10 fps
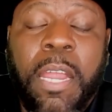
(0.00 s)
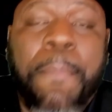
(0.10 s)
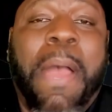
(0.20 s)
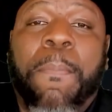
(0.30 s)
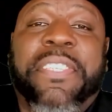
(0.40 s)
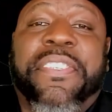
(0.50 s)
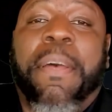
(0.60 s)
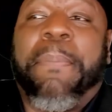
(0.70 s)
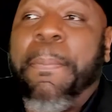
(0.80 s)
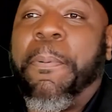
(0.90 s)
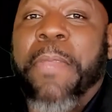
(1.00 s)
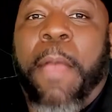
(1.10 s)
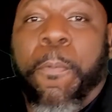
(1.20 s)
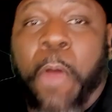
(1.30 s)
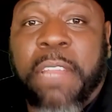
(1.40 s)
He met with some people that
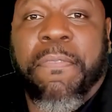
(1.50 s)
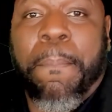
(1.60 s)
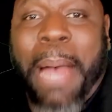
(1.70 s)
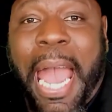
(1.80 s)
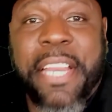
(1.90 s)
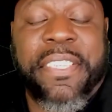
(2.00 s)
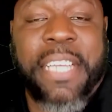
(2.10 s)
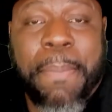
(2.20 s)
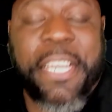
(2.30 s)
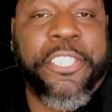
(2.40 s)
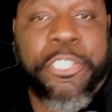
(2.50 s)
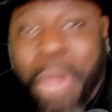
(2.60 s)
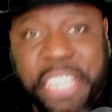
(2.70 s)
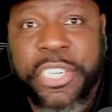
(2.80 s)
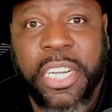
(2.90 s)
worked with Trump's
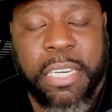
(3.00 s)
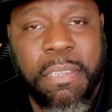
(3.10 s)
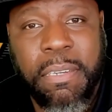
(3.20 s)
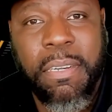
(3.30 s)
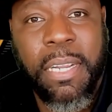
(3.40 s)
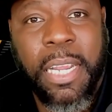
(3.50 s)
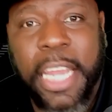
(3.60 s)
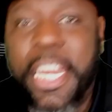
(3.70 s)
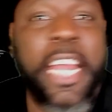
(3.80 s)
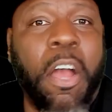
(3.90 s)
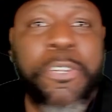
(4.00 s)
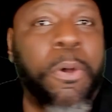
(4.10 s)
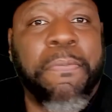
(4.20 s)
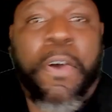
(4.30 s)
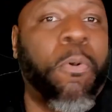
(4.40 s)
administration. He didn't go
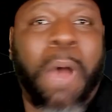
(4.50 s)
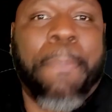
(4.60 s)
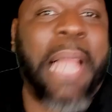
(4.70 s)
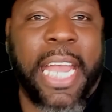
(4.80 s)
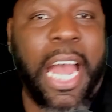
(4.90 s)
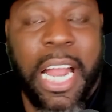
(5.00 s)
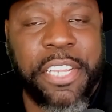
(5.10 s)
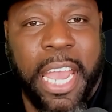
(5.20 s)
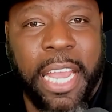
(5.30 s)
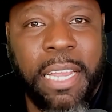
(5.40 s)
do a photo op like Kanye.